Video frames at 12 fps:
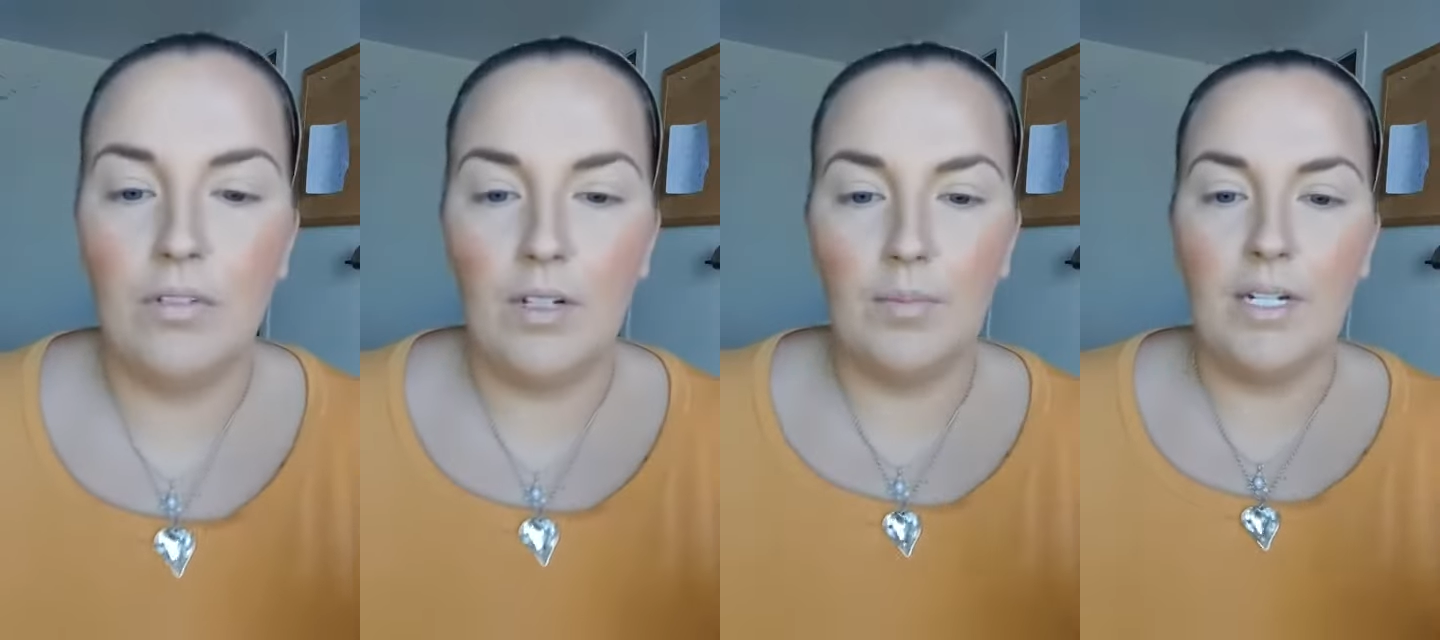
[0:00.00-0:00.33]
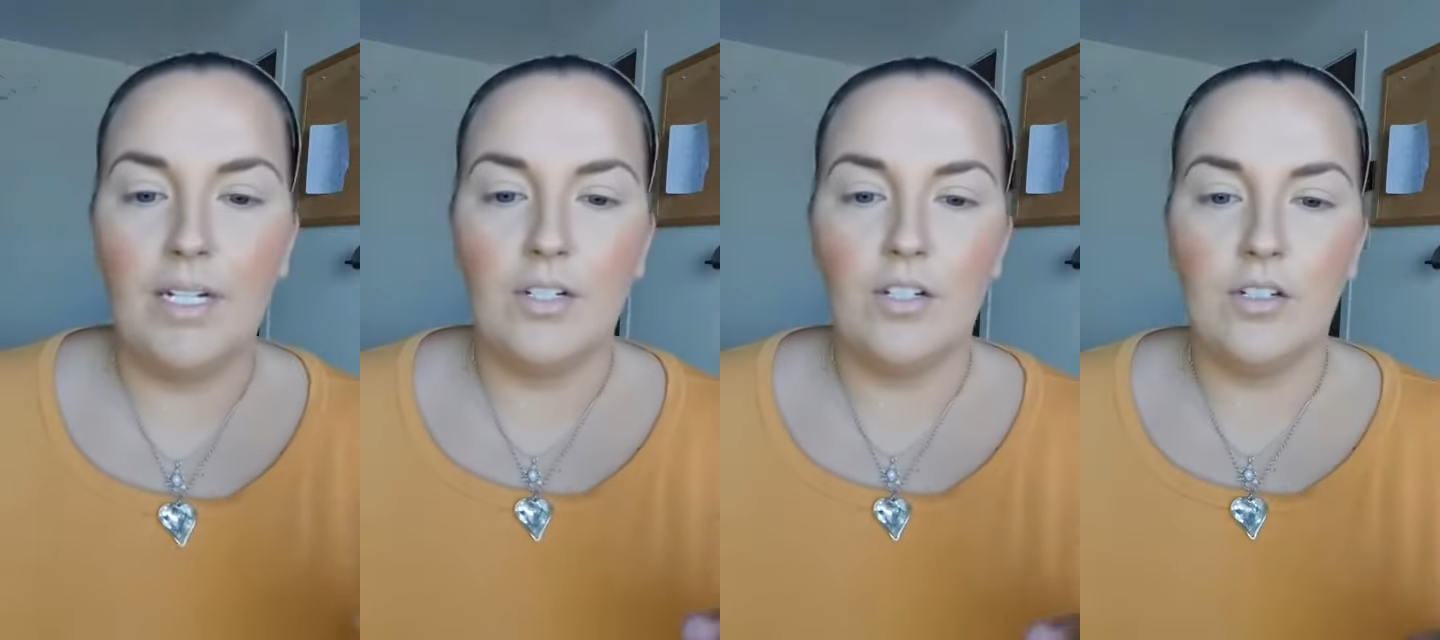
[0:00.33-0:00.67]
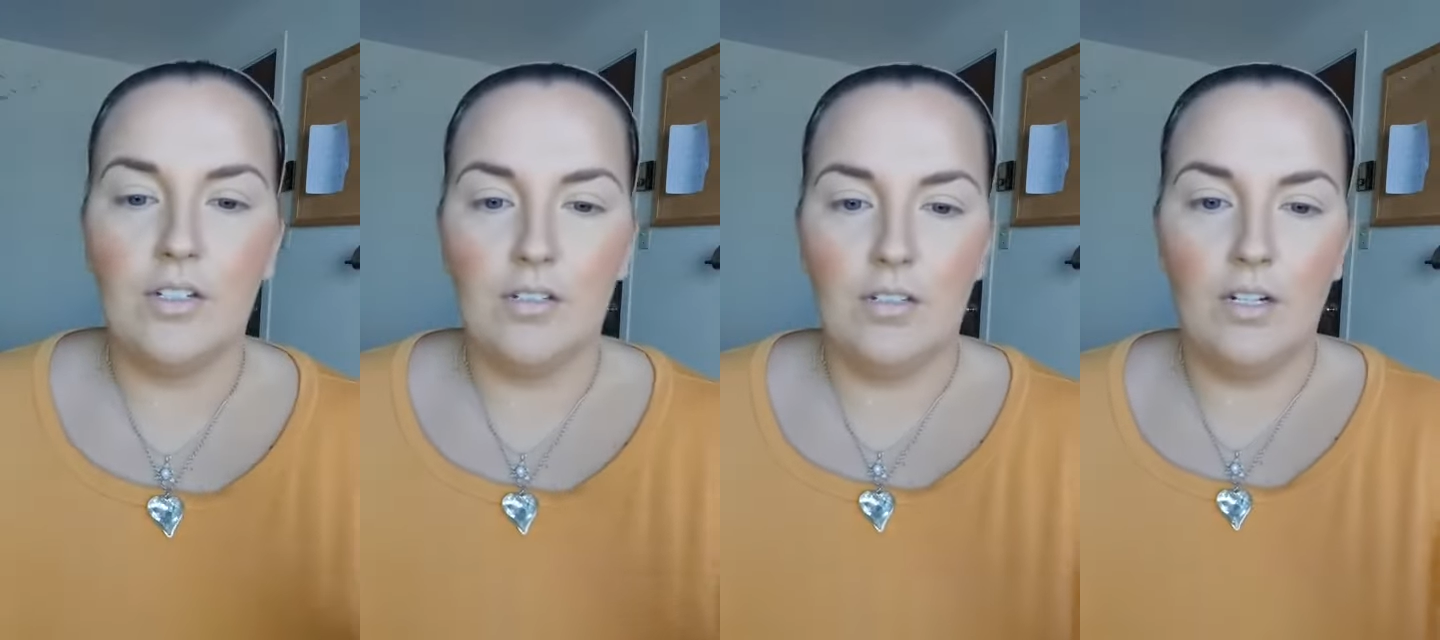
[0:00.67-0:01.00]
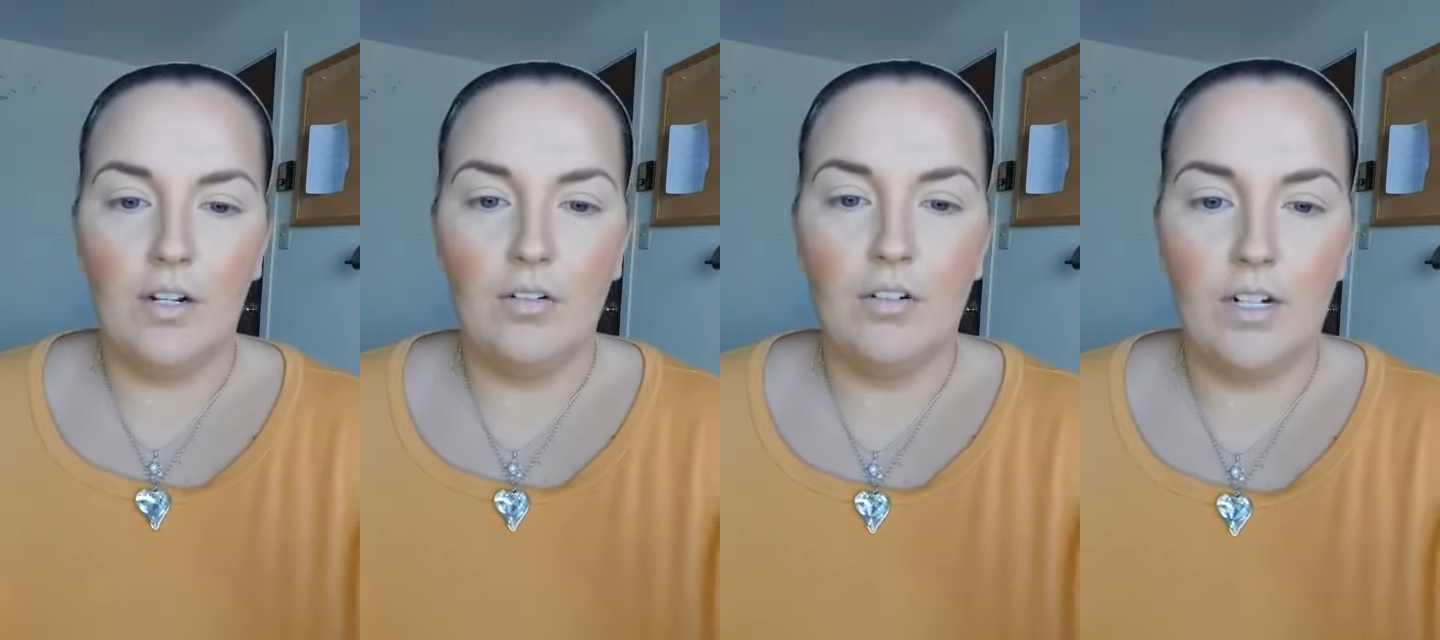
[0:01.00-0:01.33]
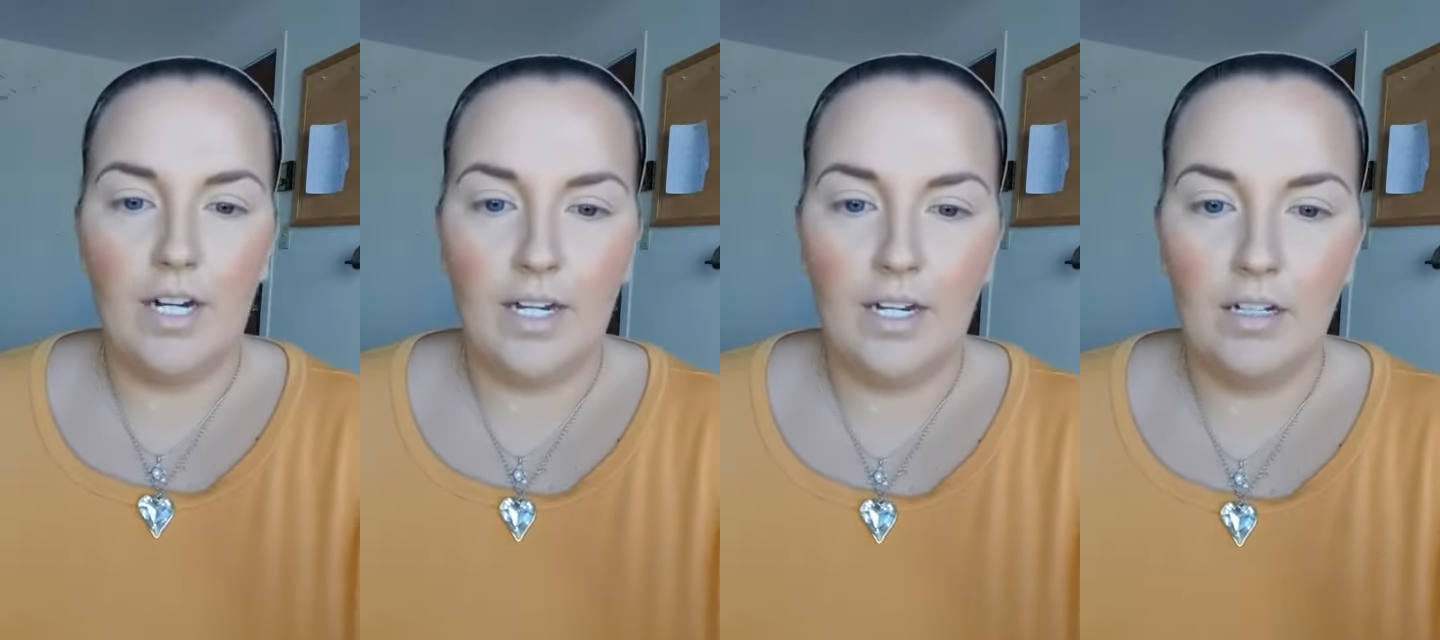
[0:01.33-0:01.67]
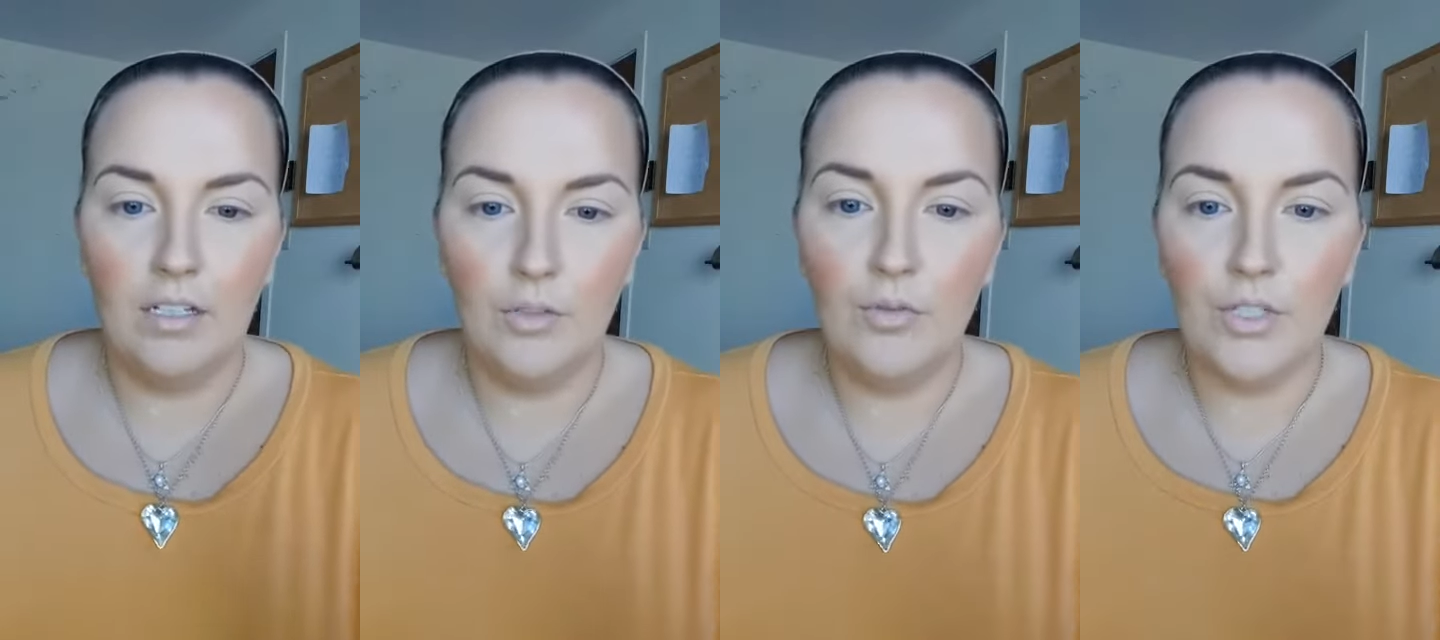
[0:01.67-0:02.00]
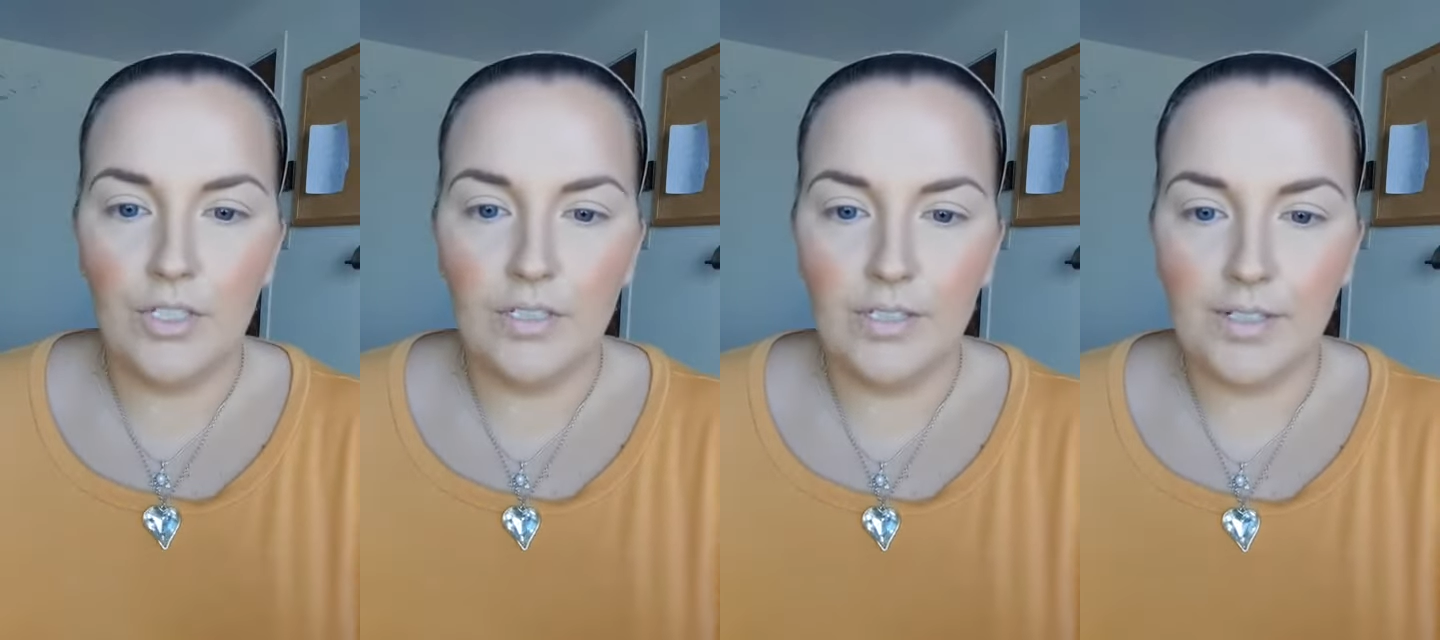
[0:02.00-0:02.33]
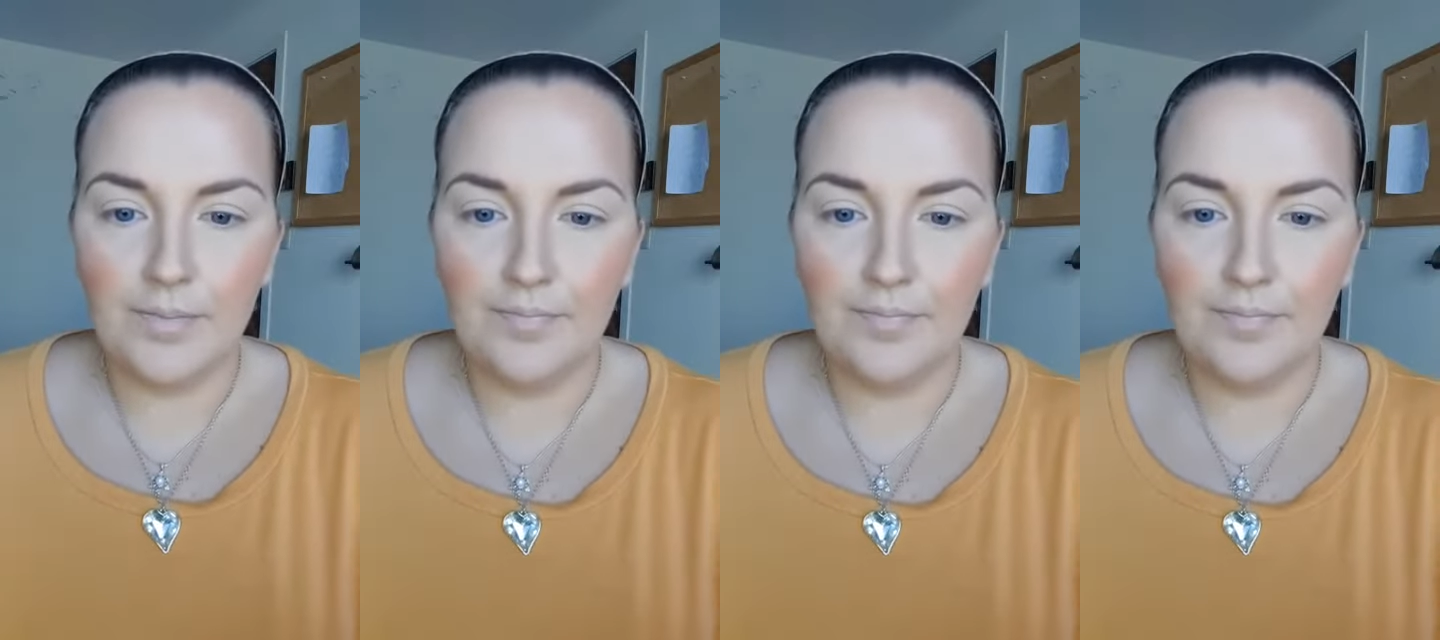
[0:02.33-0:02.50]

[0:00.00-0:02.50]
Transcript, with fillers: I mean, it's just you know creating illusions.